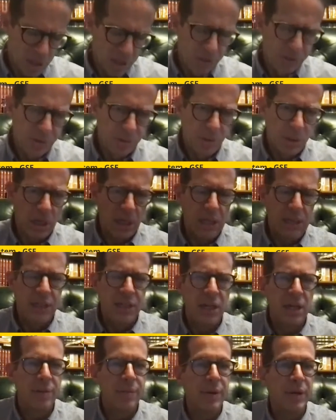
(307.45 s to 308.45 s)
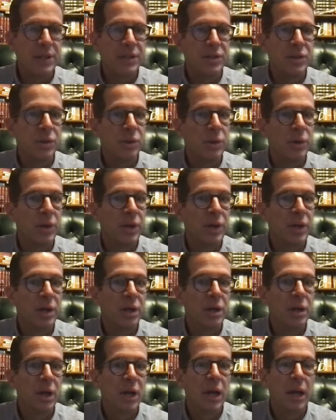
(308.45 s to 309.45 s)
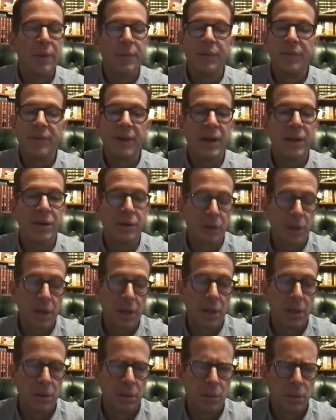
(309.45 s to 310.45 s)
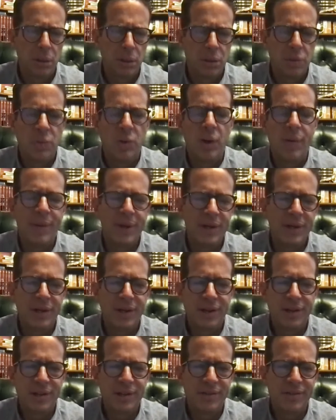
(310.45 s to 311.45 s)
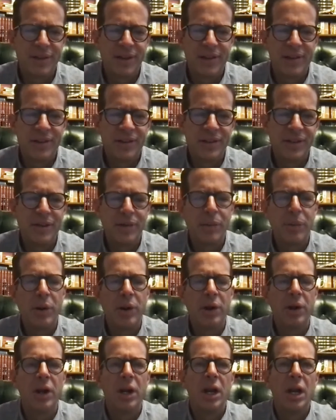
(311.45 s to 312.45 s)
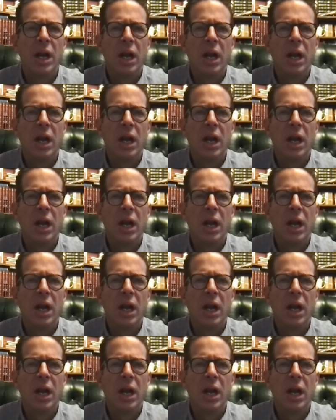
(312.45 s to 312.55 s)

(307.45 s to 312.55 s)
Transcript: So I take my story. I'm a founder again. That's why my title is founder and general partner.